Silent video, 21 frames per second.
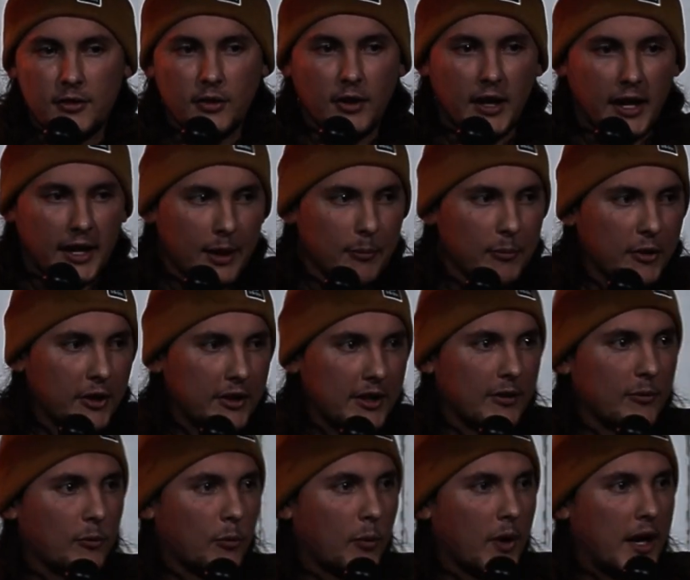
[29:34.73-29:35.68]
So like I'm
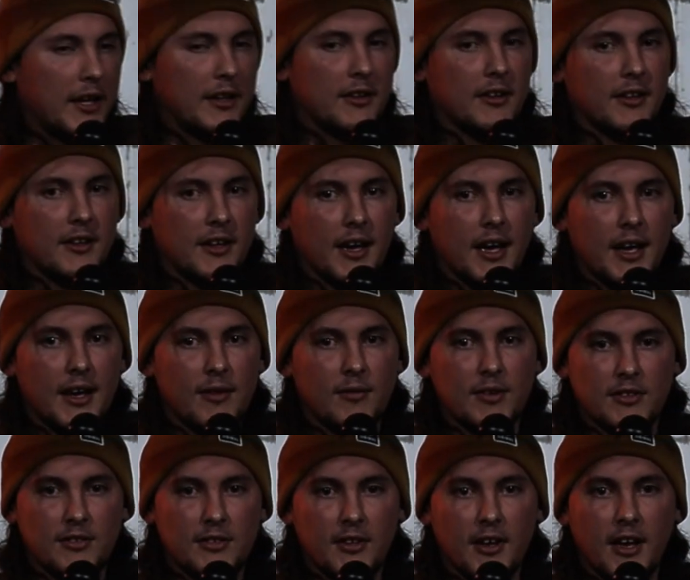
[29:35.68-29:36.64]
looking right into the eye
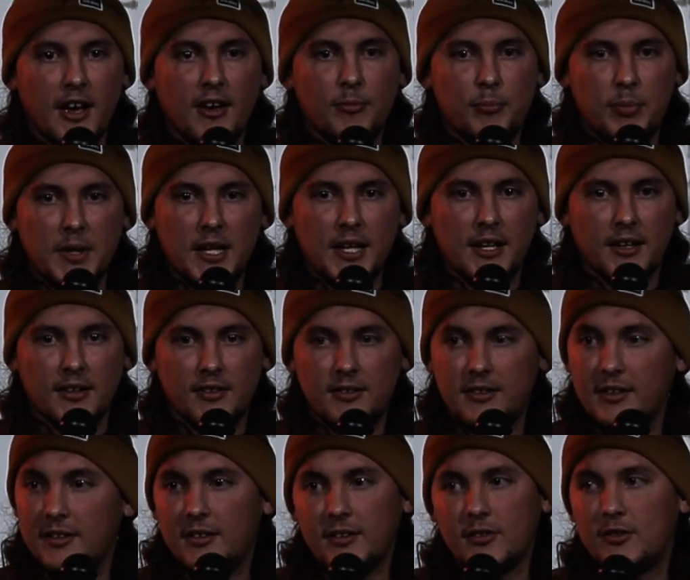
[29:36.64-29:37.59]
of his soft
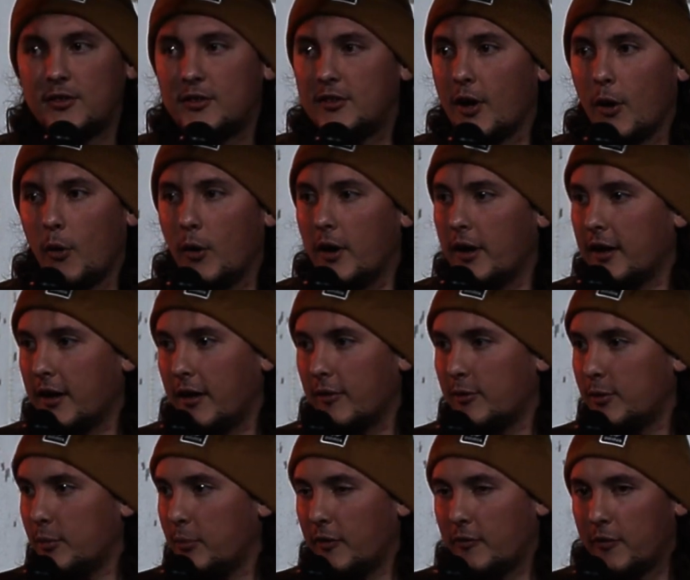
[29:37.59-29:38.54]
penis. This is so
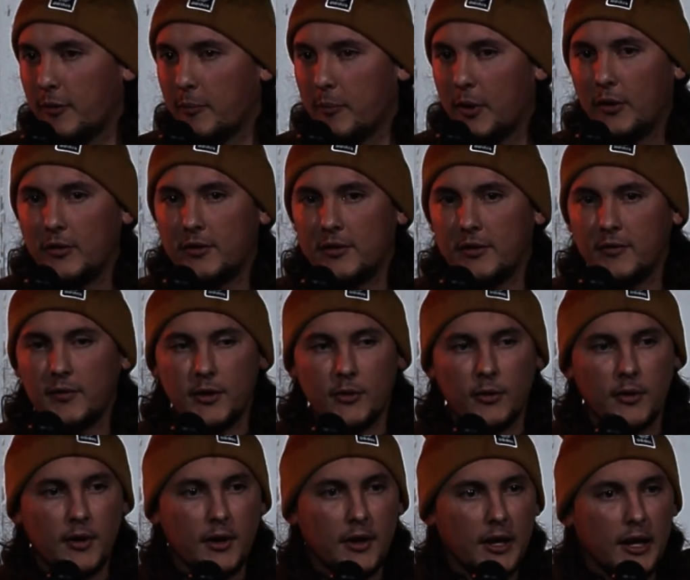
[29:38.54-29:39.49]
uncomfortable for most of
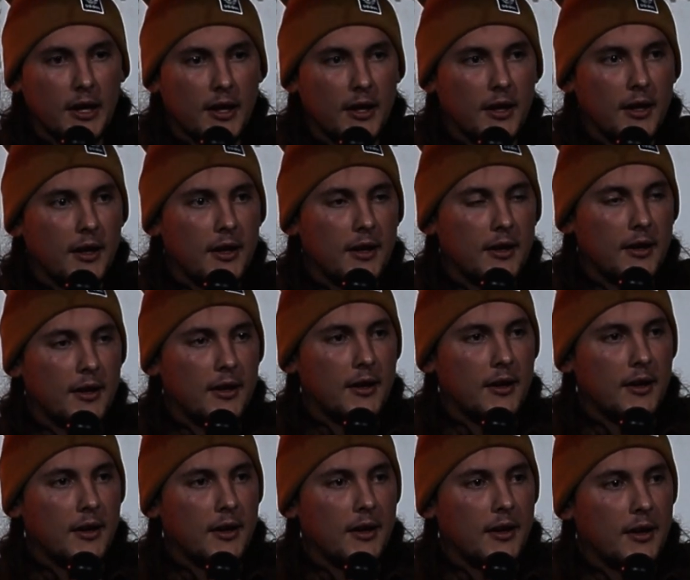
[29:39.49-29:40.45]
you.
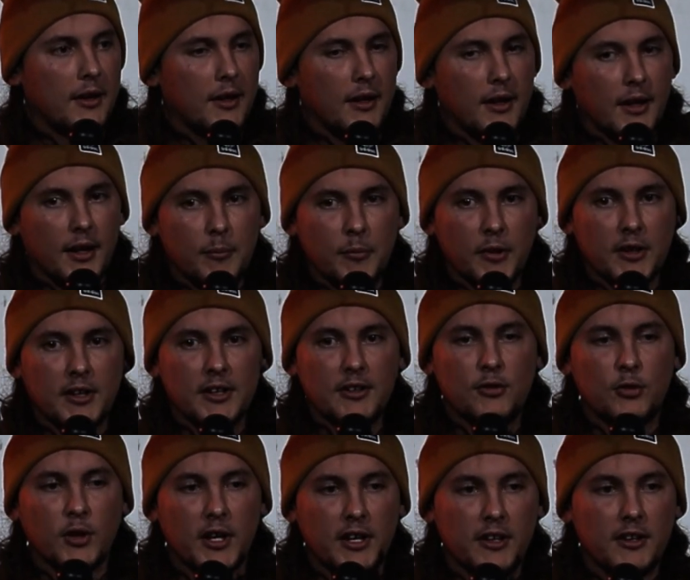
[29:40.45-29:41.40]
I'm
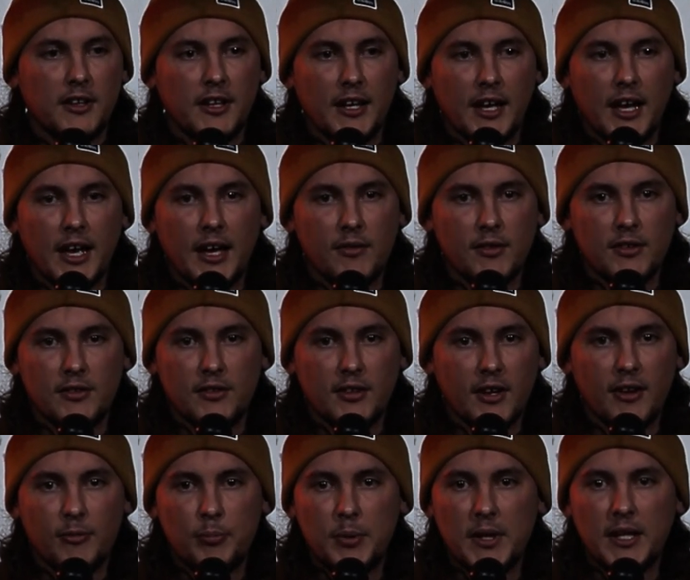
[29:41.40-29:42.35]
looking straight into the eye of his
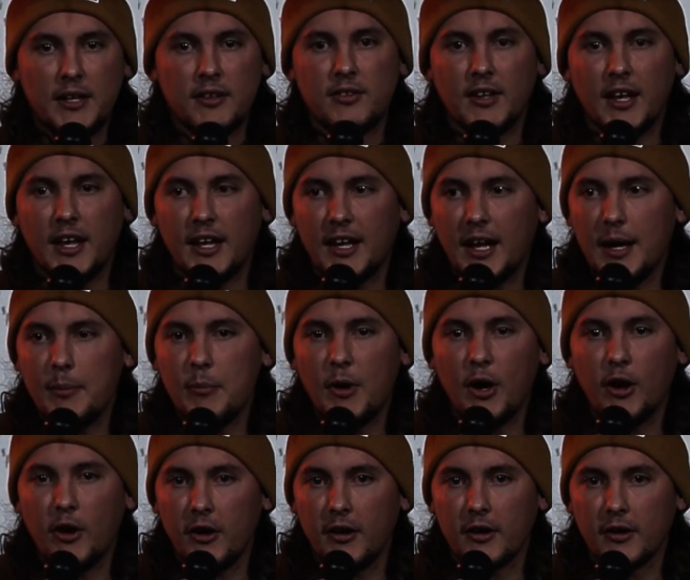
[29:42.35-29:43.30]
soft penis, and
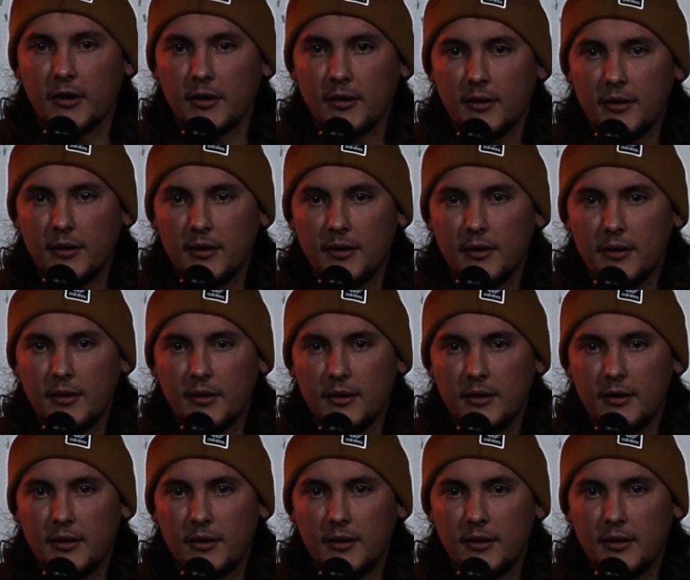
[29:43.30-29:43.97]
I'm hurt.